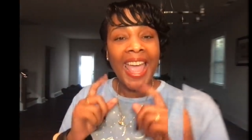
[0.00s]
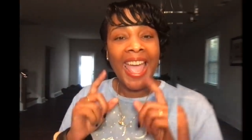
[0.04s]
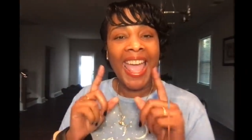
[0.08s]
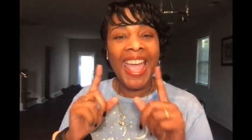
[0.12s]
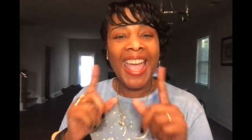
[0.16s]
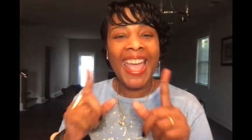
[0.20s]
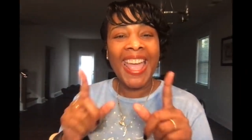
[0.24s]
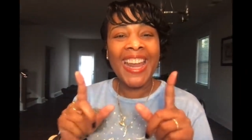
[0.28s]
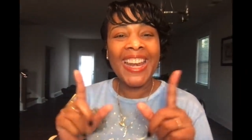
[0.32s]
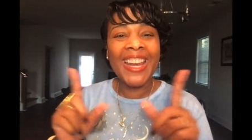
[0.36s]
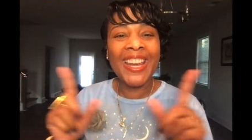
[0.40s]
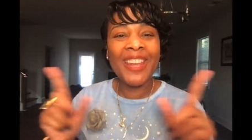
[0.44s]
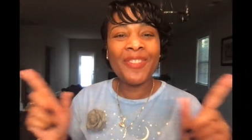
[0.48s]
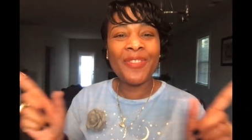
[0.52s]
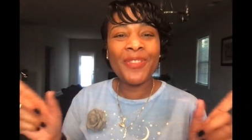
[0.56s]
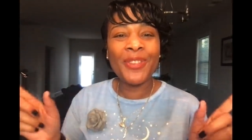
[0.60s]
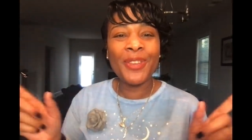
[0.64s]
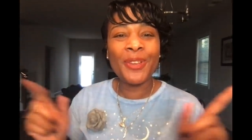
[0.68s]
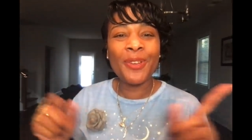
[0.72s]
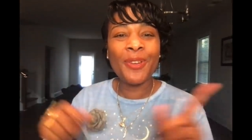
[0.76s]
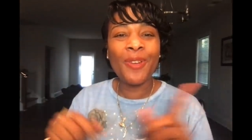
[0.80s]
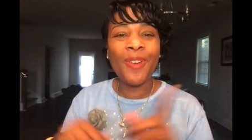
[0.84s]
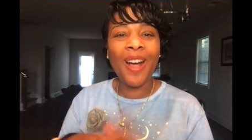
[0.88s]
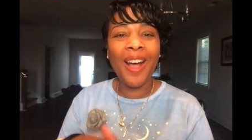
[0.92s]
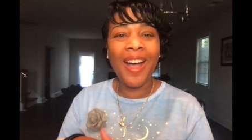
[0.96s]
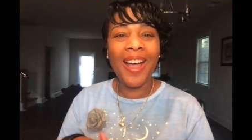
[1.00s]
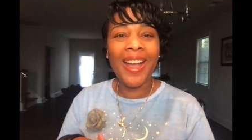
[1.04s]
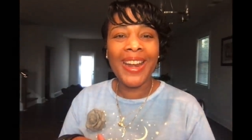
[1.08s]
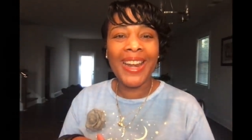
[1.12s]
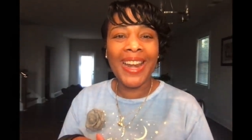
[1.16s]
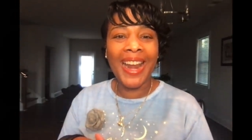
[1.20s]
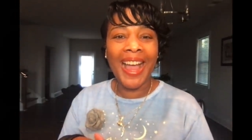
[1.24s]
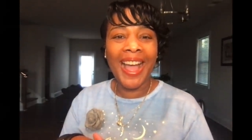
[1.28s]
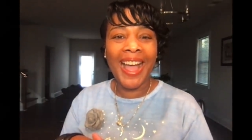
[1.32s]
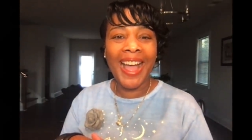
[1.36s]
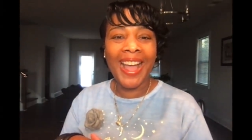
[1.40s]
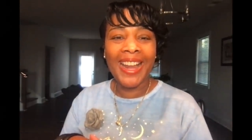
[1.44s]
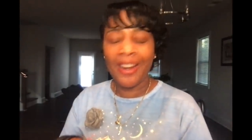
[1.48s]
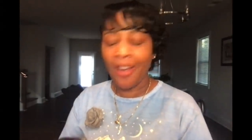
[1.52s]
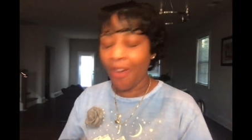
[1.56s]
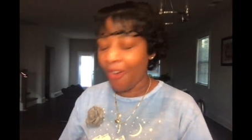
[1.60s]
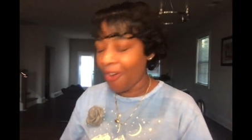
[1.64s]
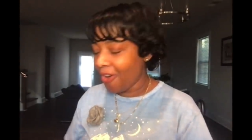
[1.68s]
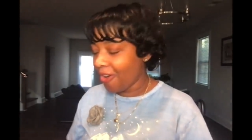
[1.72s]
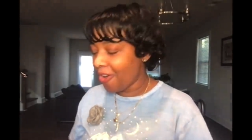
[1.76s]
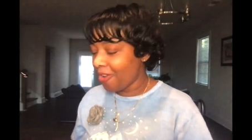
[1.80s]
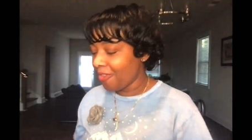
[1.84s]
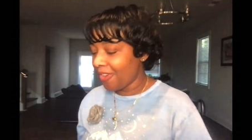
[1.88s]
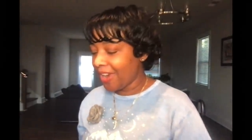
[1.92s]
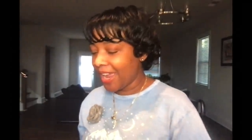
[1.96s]
And if you are not
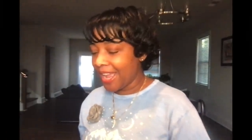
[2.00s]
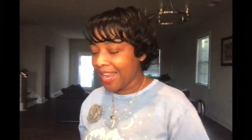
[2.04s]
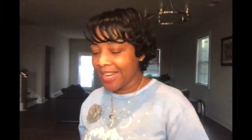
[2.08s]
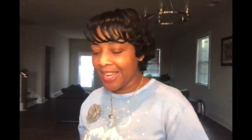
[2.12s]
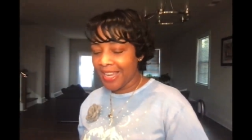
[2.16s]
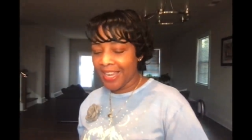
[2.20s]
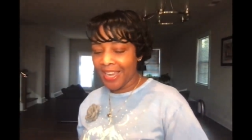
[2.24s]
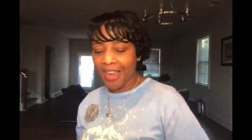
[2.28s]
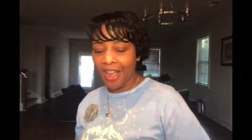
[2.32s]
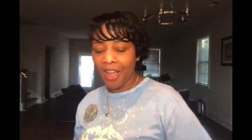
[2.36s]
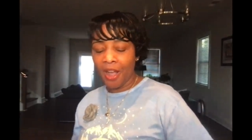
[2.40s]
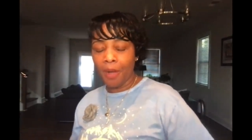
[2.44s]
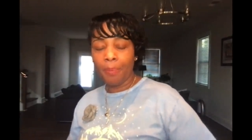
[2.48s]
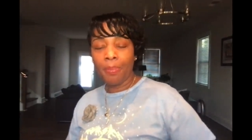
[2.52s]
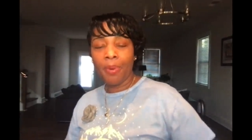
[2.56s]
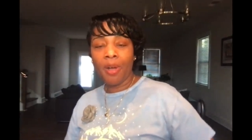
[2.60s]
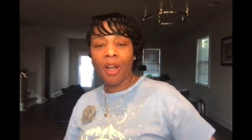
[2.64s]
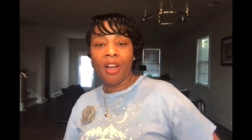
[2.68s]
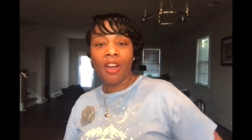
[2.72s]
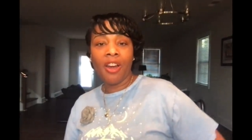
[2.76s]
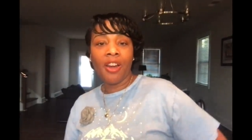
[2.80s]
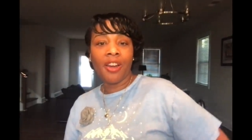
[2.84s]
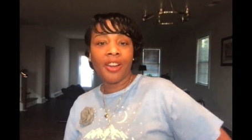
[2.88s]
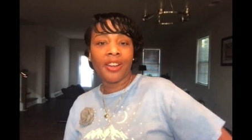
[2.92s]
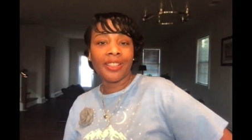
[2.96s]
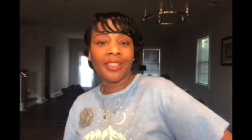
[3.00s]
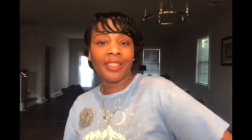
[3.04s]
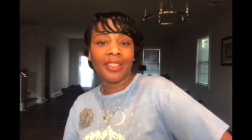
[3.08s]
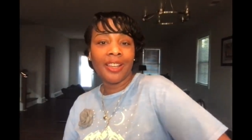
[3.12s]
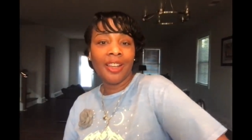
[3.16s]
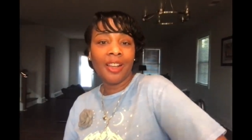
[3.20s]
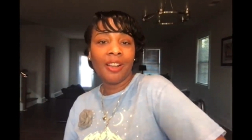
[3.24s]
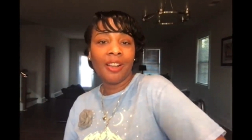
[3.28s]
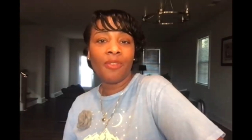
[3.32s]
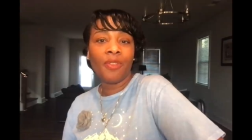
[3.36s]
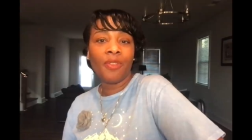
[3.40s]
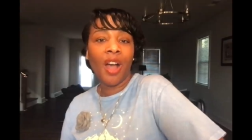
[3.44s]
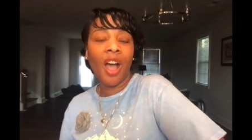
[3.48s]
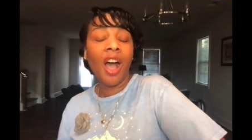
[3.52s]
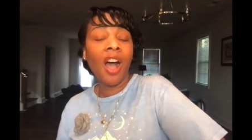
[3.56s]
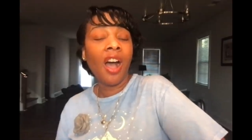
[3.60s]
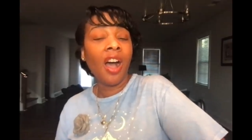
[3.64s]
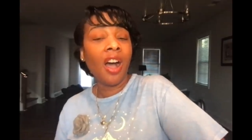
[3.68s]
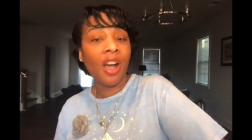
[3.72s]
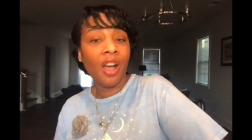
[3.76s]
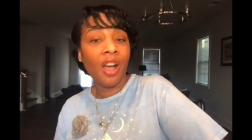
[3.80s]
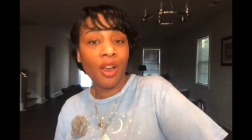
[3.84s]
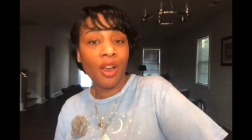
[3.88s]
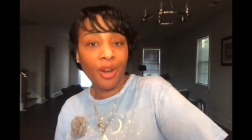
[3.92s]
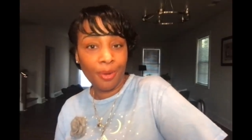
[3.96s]
already a part of
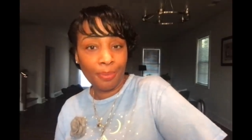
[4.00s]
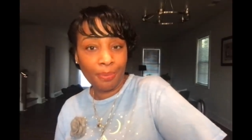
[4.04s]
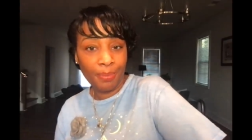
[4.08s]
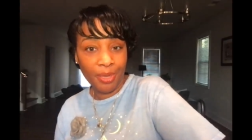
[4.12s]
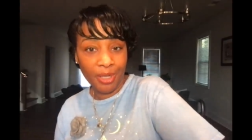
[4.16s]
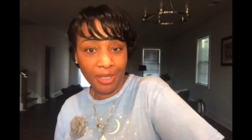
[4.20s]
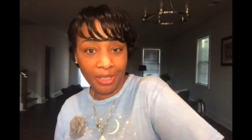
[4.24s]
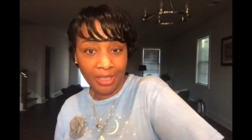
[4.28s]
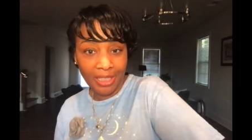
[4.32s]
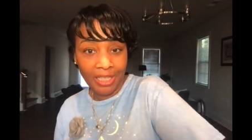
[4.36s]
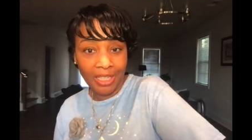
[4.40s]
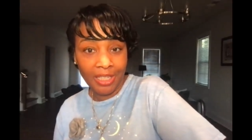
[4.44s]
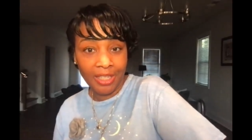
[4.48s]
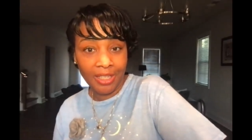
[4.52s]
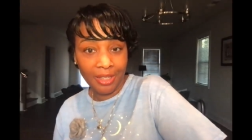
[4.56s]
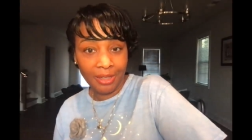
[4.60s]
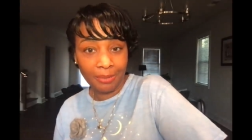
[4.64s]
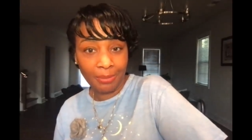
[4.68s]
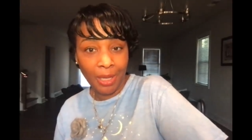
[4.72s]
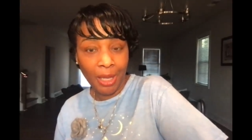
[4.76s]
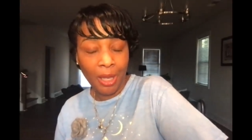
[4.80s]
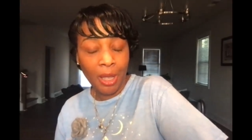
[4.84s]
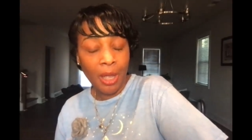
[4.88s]
our book club,